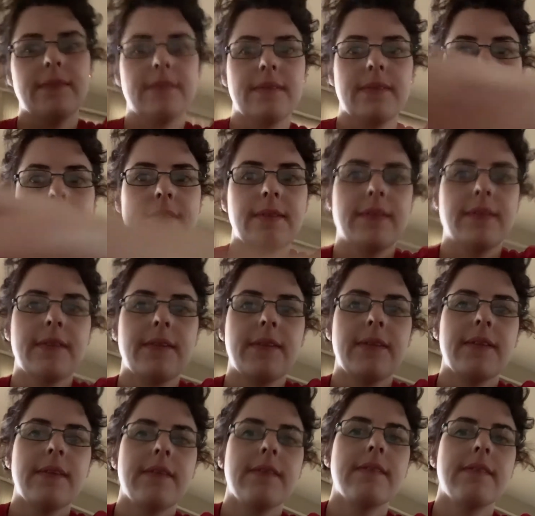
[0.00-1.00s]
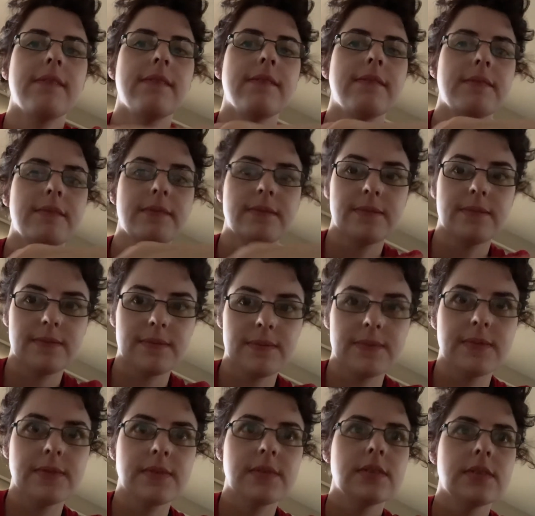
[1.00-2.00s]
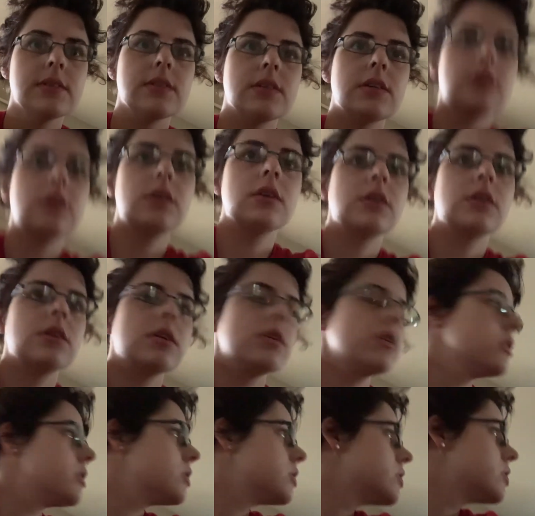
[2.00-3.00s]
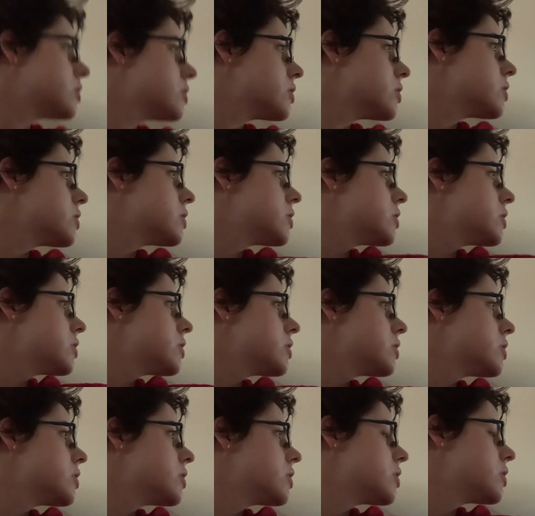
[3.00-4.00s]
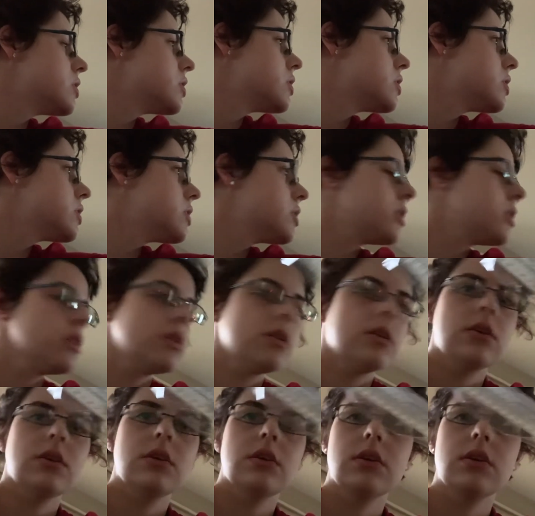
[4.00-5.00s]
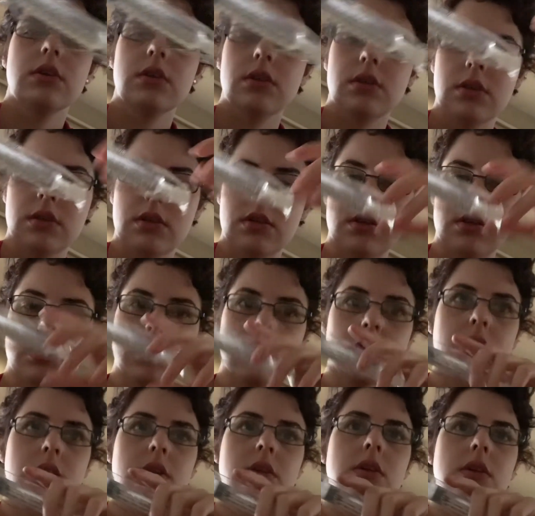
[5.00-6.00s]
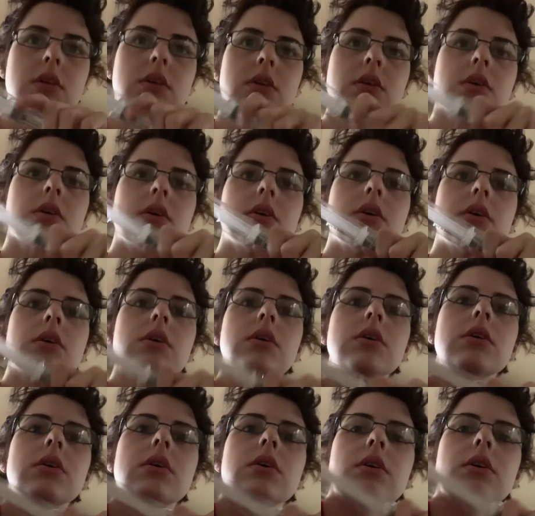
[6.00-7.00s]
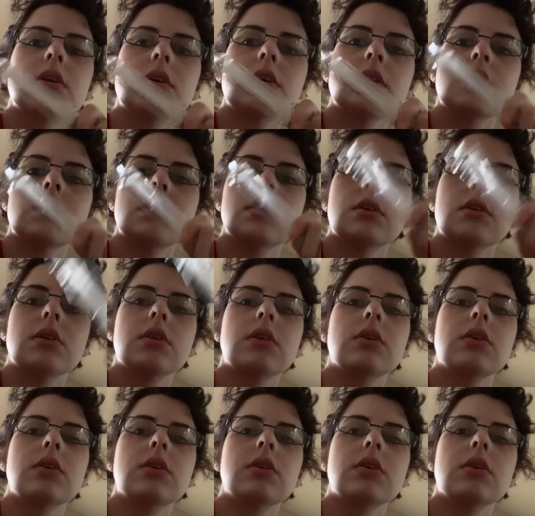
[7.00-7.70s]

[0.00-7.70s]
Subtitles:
(no one is talking)